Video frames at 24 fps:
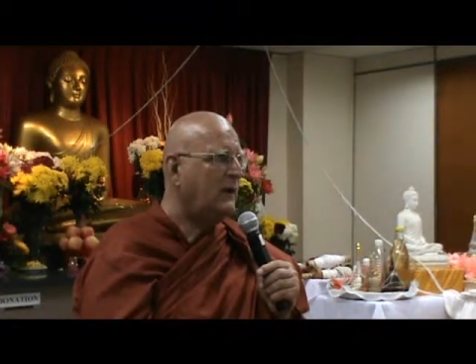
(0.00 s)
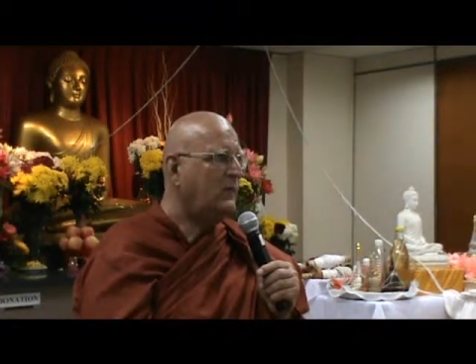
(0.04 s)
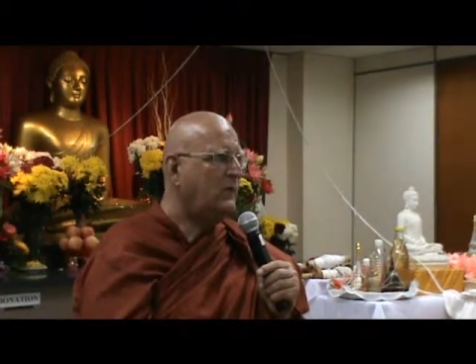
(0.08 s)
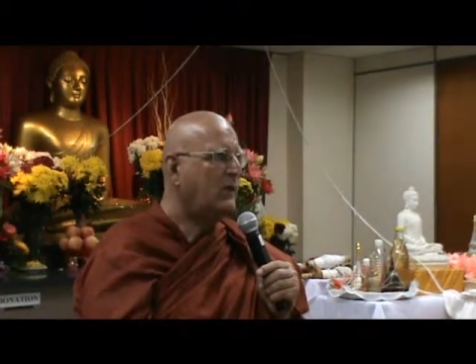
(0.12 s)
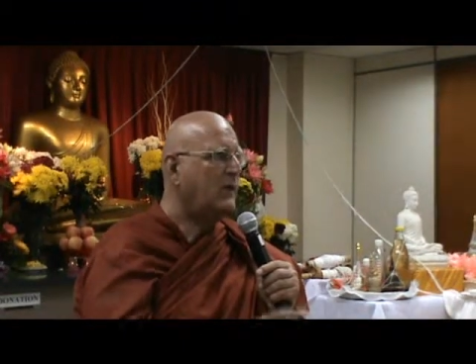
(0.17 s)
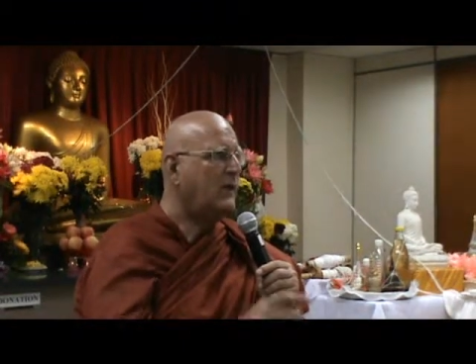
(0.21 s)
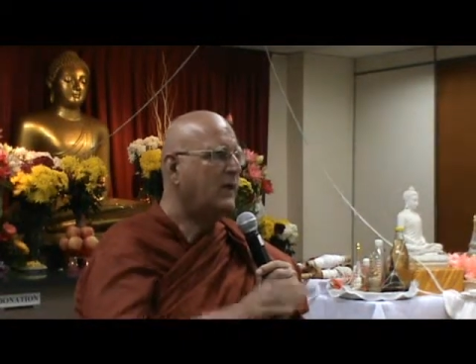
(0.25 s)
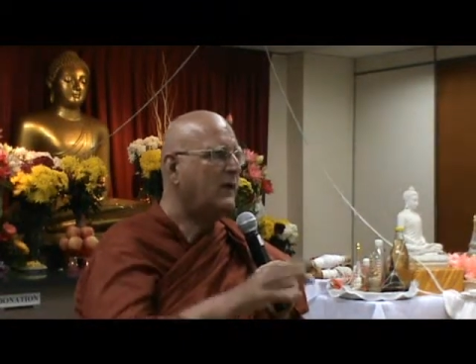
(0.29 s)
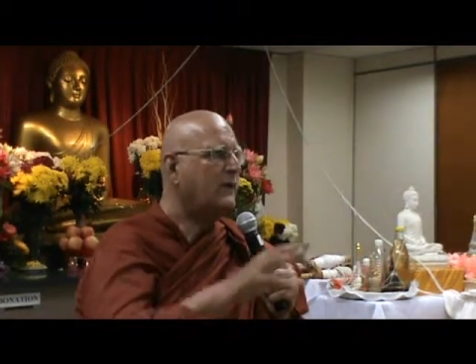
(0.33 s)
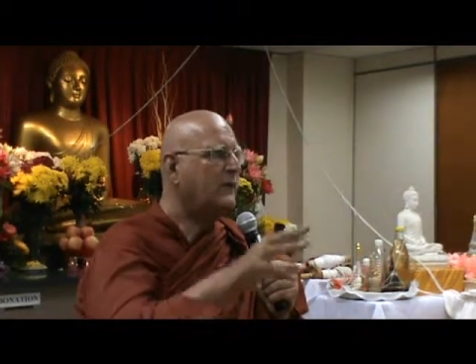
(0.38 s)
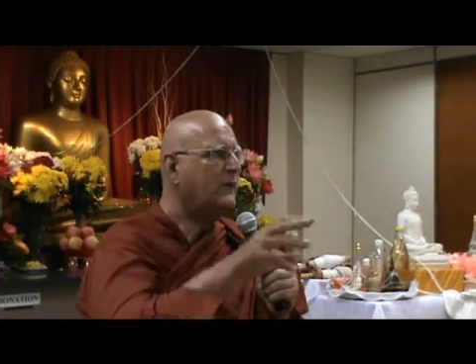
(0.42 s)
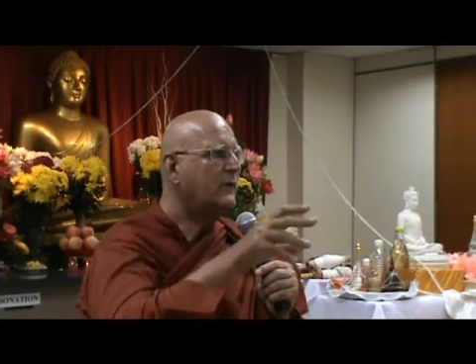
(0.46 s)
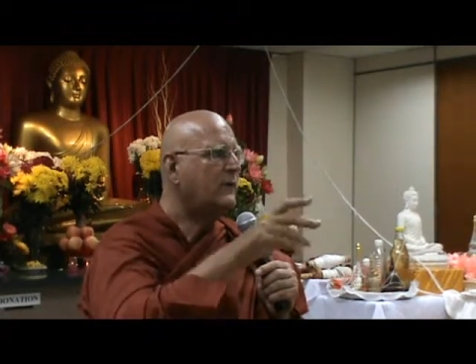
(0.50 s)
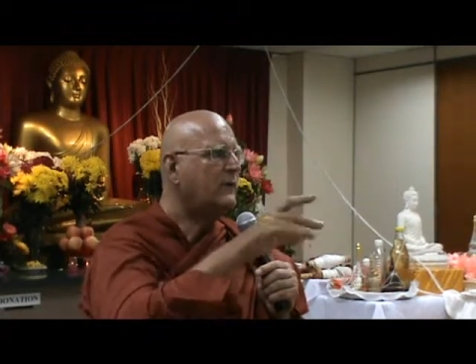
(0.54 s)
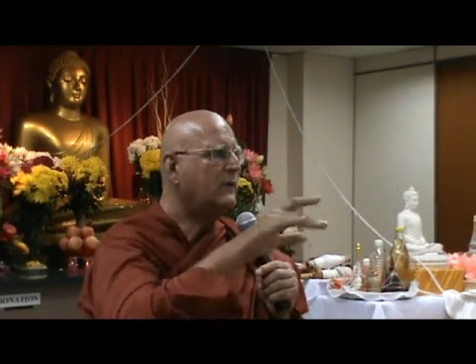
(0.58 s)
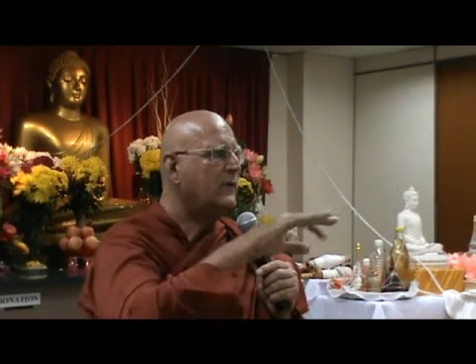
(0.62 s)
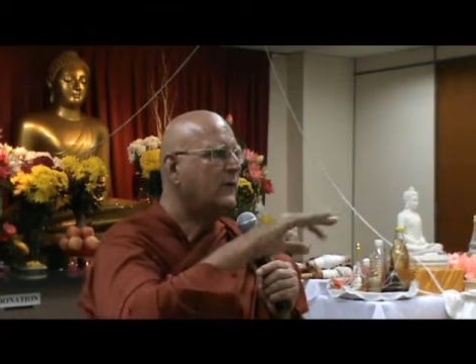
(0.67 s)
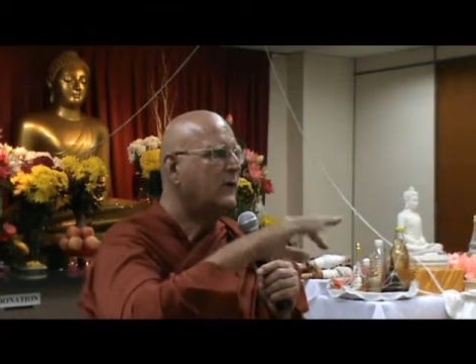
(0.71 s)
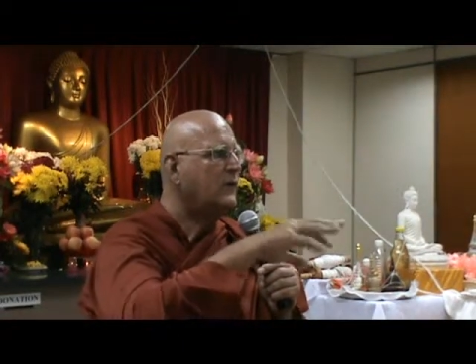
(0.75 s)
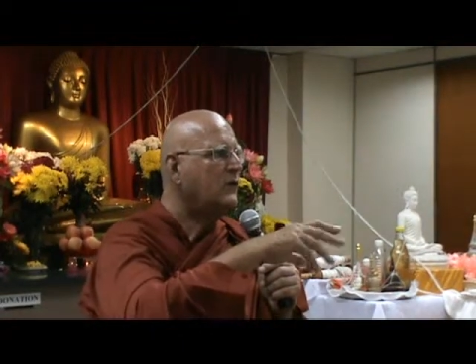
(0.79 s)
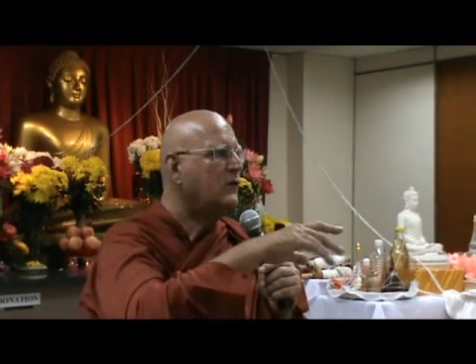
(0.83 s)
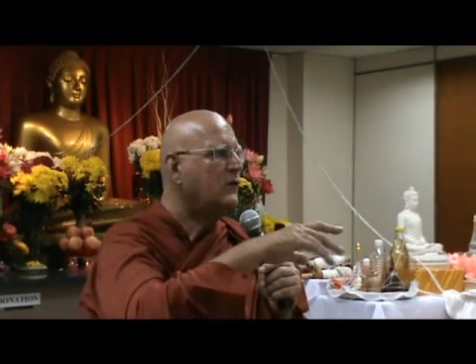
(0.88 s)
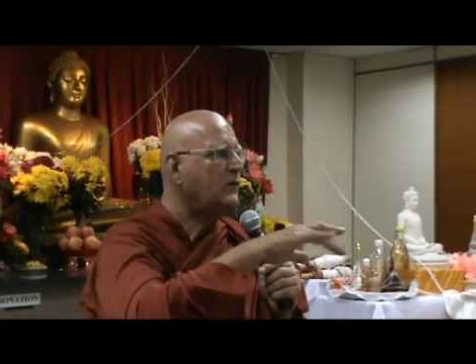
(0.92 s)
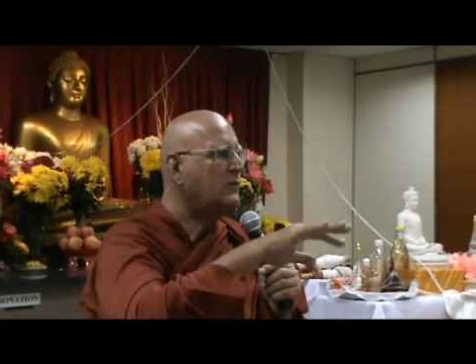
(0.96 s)
And
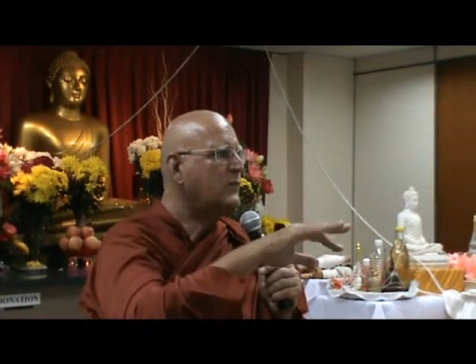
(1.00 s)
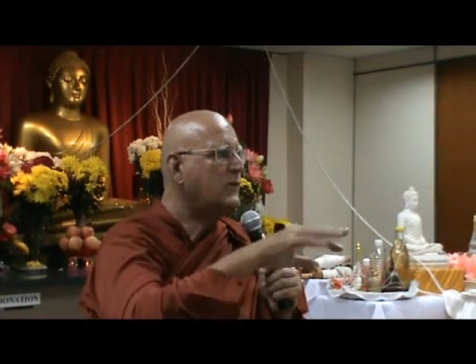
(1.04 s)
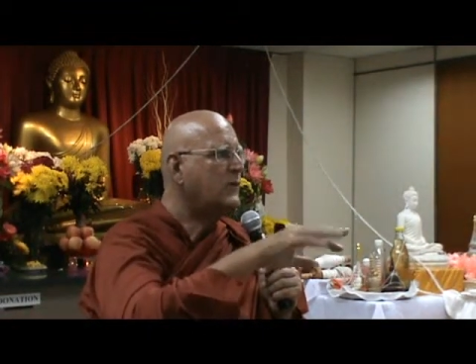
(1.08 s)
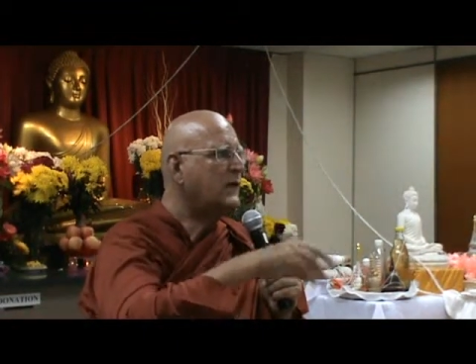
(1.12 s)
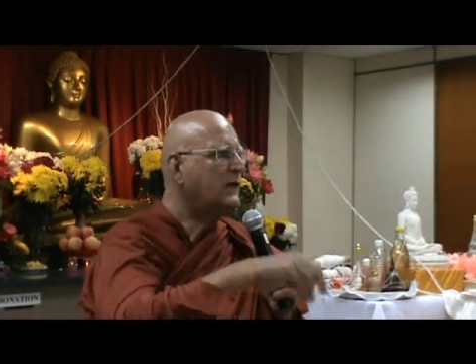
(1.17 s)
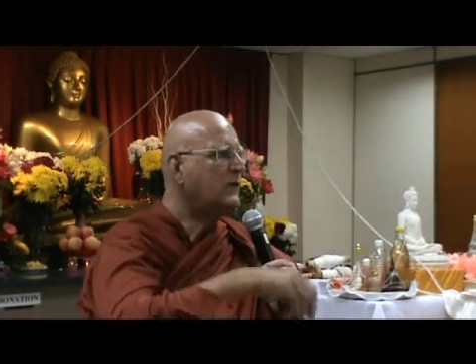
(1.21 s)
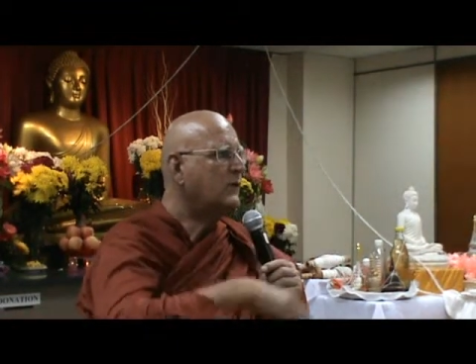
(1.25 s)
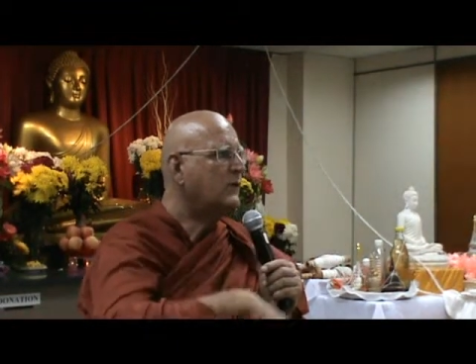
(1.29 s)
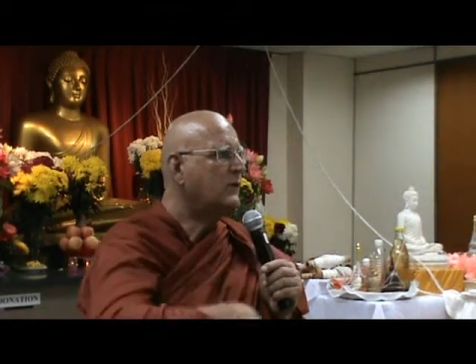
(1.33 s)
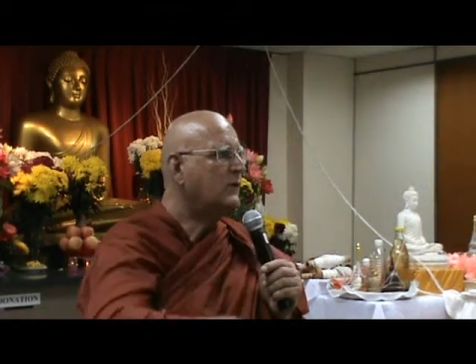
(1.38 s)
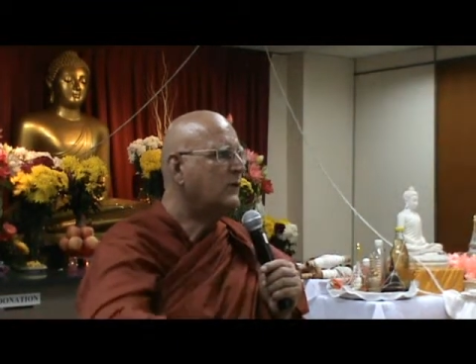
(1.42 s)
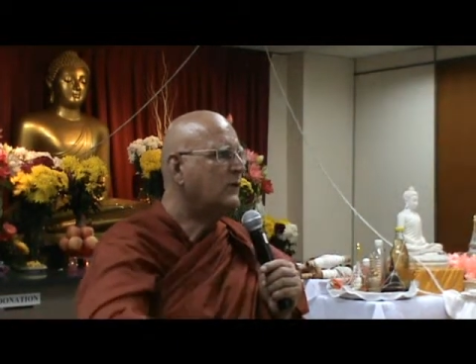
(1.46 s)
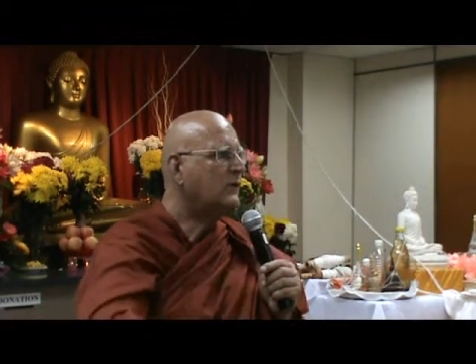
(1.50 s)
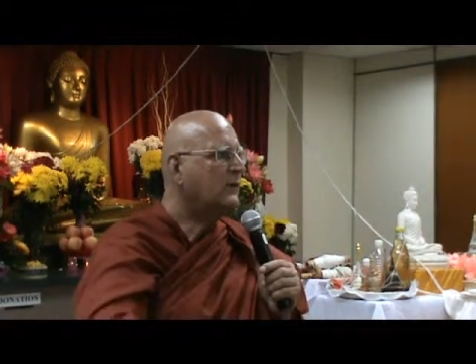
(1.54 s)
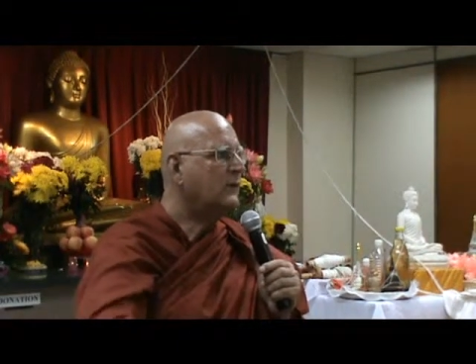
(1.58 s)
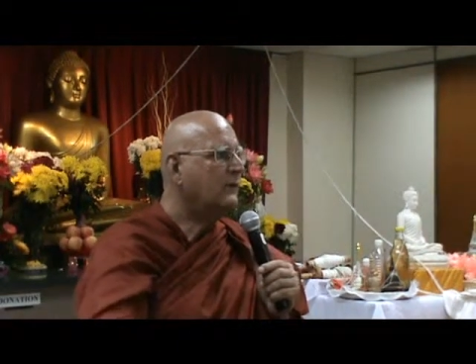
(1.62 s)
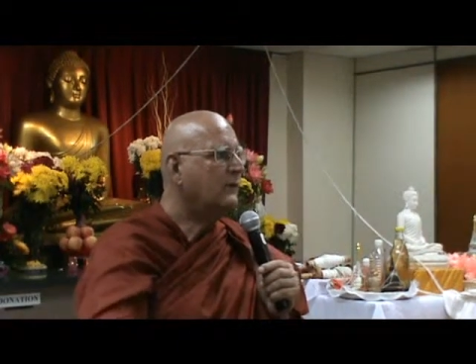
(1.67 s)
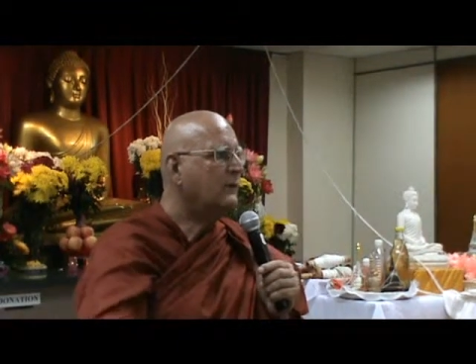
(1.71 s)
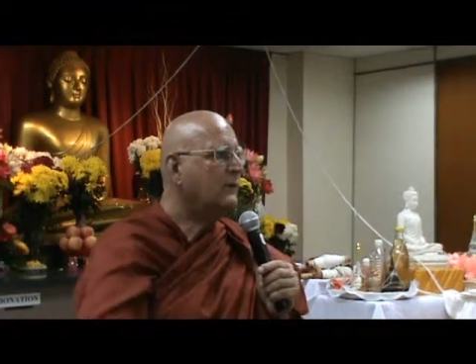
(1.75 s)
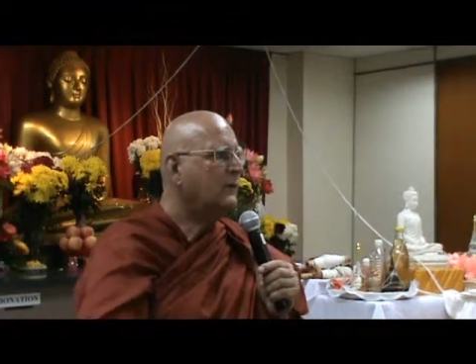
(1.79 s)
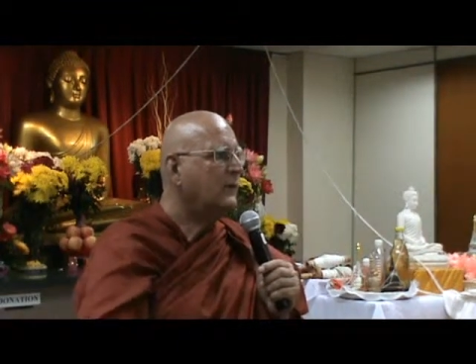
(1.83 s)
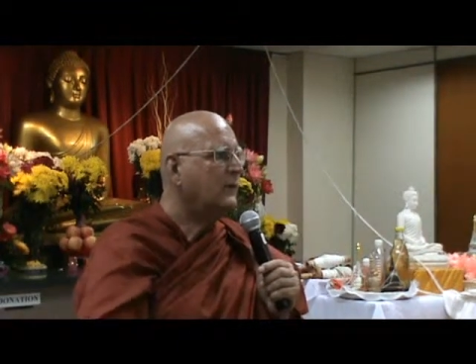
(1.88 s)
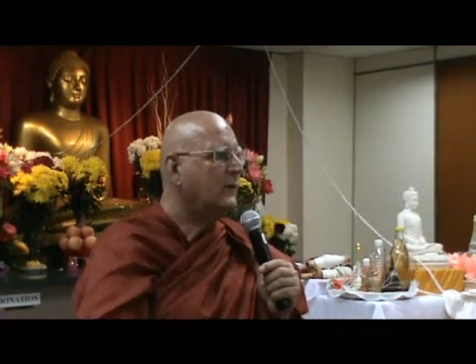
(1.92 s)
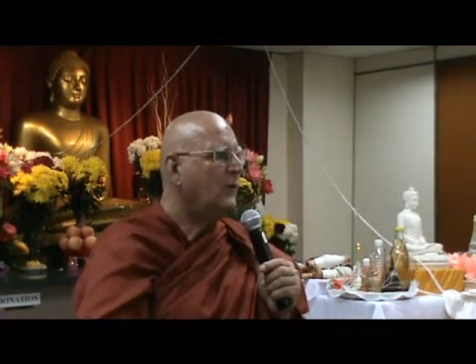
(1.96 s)
whatever
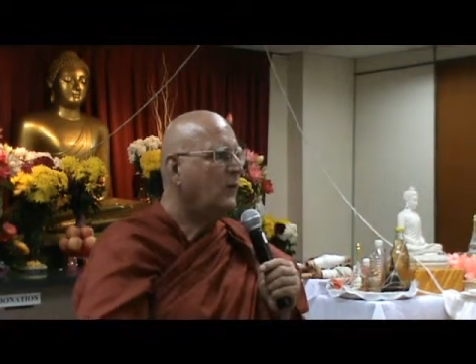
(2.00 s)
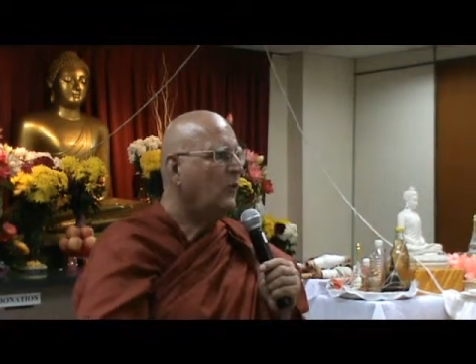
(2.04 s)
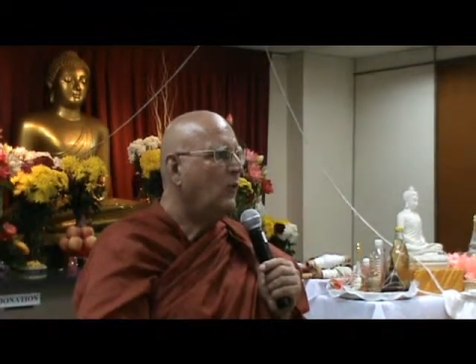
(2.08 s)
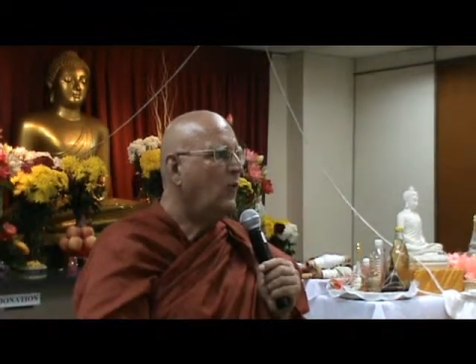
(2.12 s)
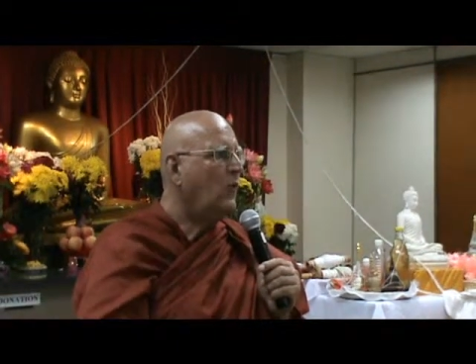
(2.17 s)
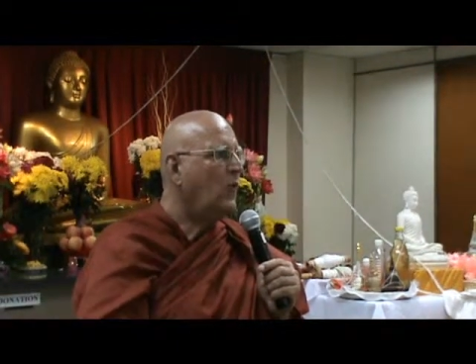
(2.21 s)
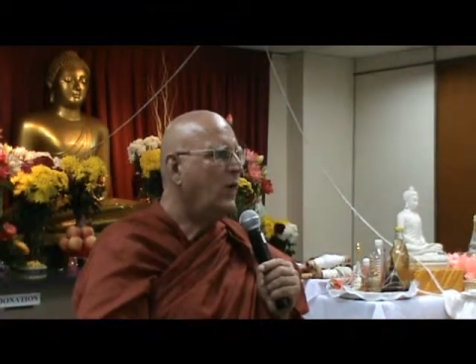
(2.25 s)
sprinkles of